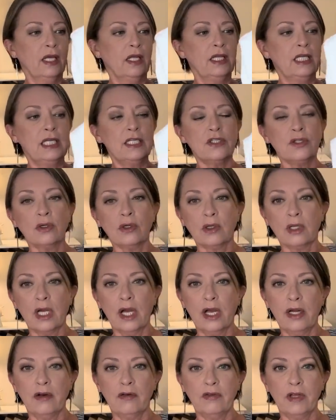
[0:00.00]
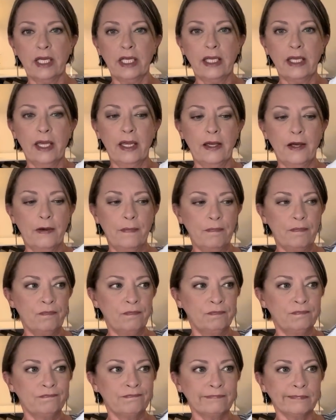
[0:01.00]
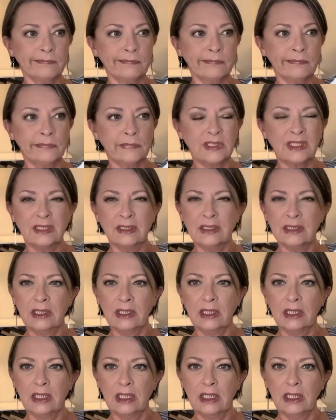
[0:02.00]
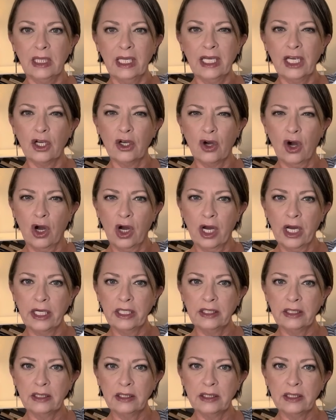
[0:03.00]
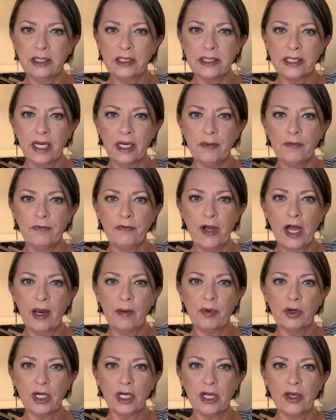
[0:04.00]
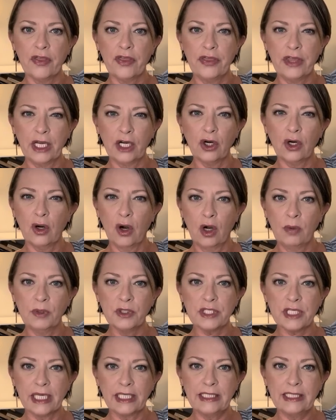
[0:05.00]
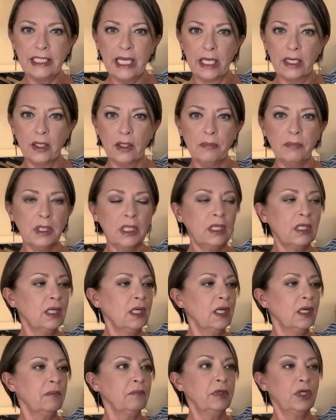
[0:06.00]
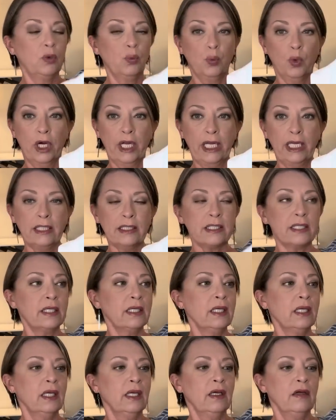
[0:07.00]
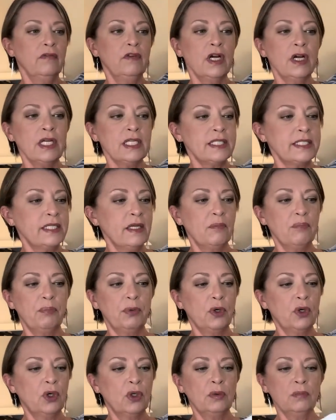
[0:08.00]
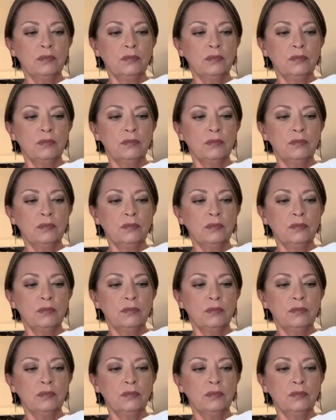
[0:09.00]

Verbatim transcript: These are kind of like a, um, like a cotton type fabric, a thicker, almost like denim, but white. Very simple.